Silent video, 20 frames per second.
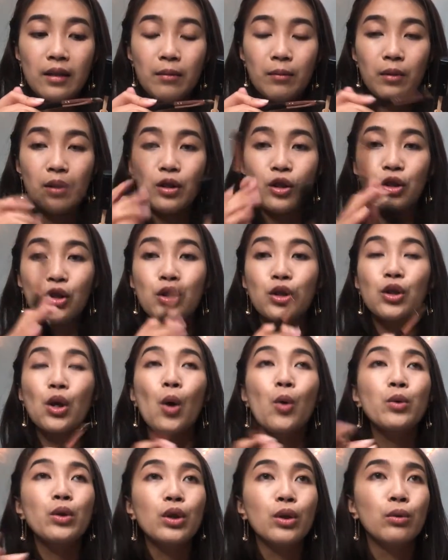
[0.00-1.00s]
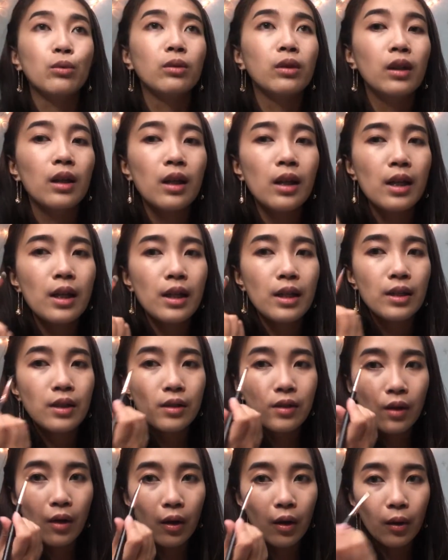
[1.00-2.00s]
I'm gonna show you.
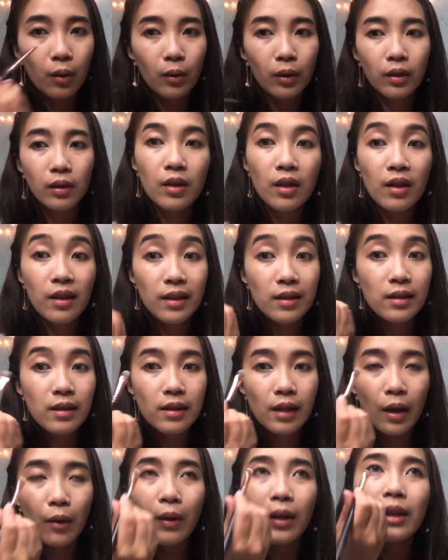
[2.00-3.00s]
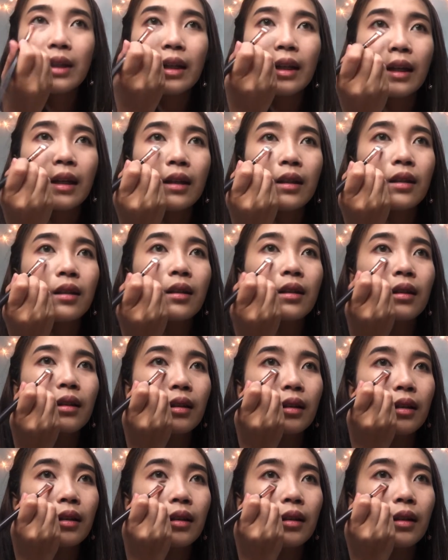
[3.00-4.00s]
So this is how I did it.
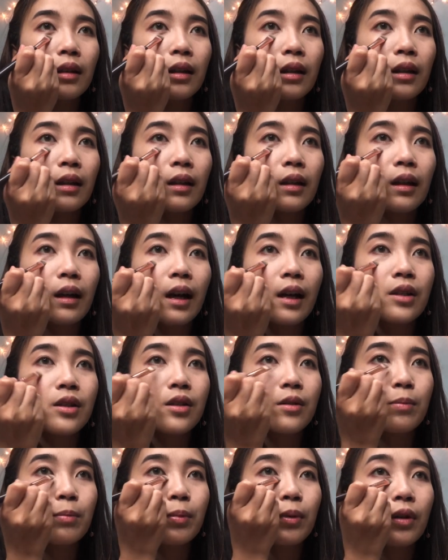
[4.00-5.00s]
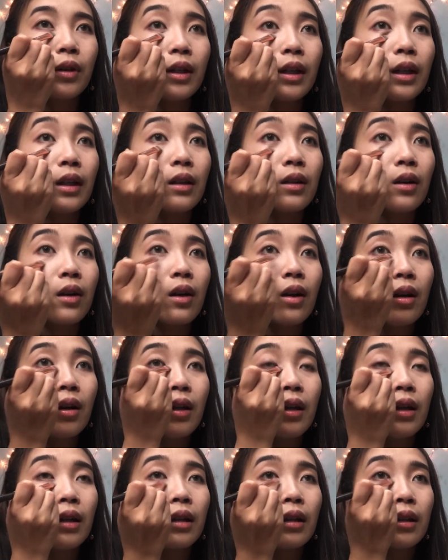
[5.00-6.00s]
I just put it
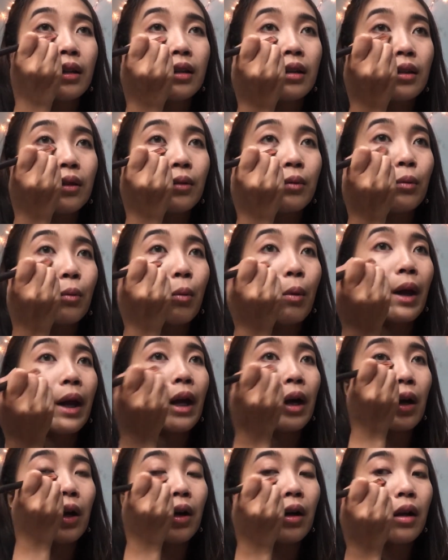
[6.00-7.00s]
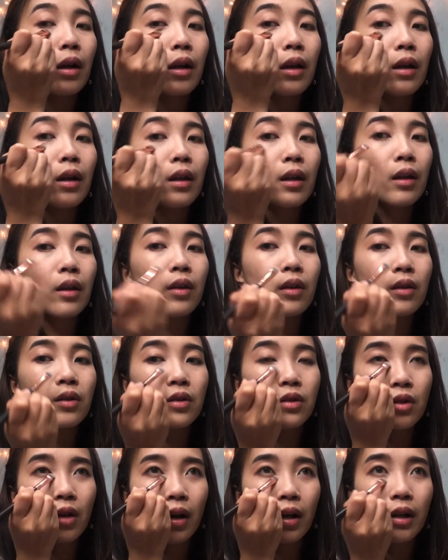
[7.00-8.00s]
where the
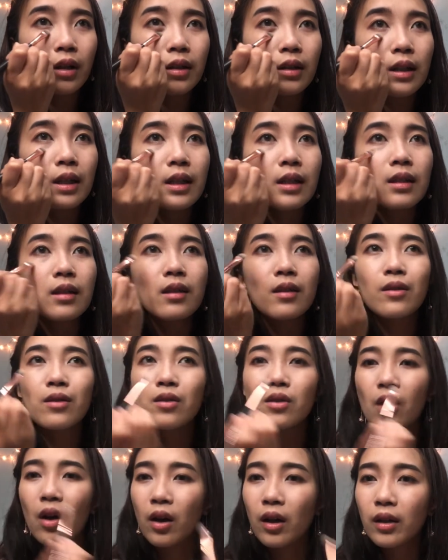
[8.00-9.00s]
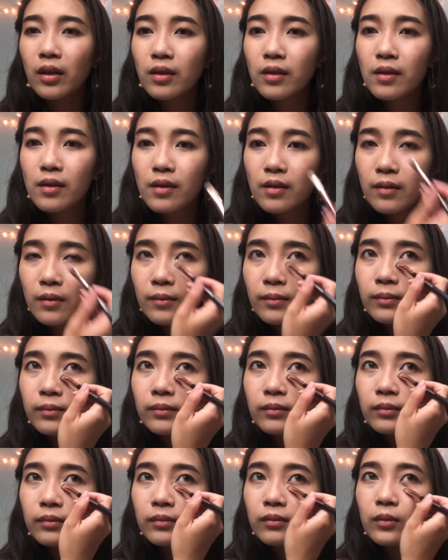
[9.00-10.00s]
darkness starts,
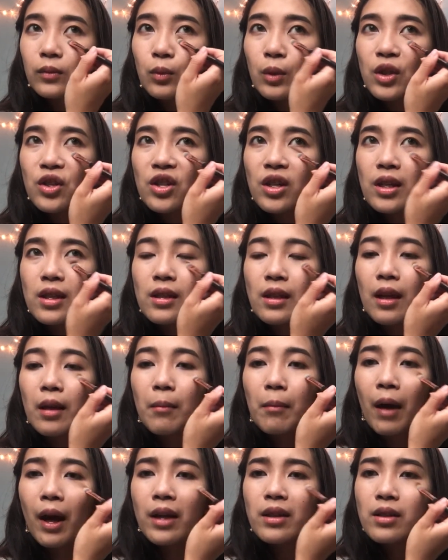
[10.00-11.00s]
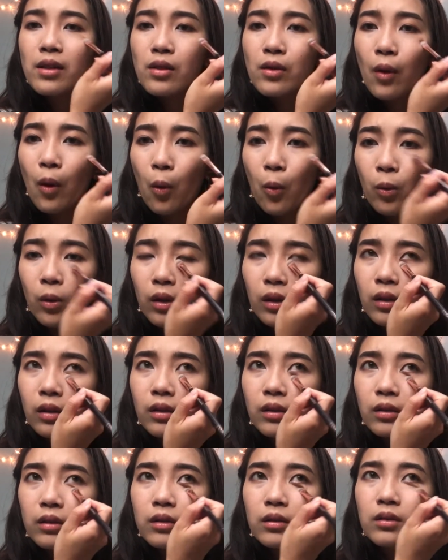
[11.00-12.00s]
which is in my soul
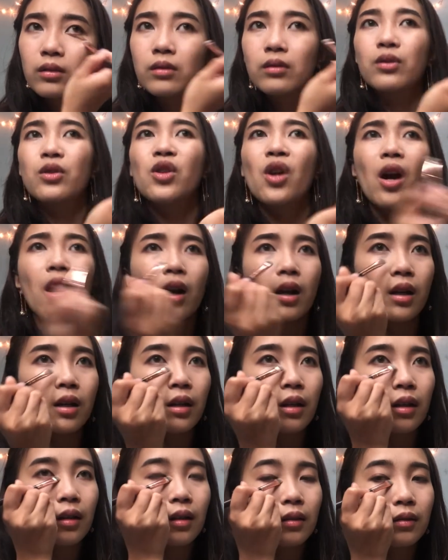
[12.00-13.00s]
char.